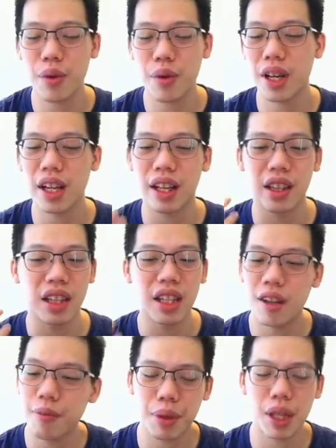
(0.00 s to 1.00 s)
word and
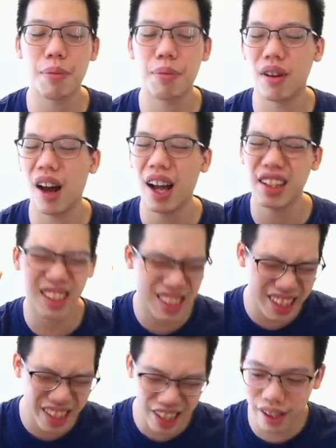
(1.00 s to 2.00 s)
love people
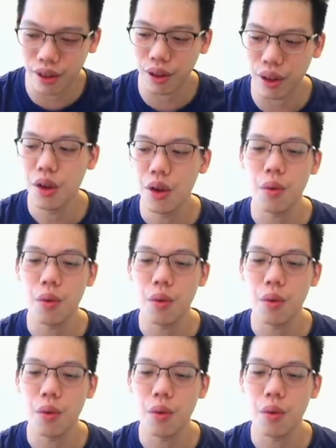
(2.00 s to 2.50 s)
until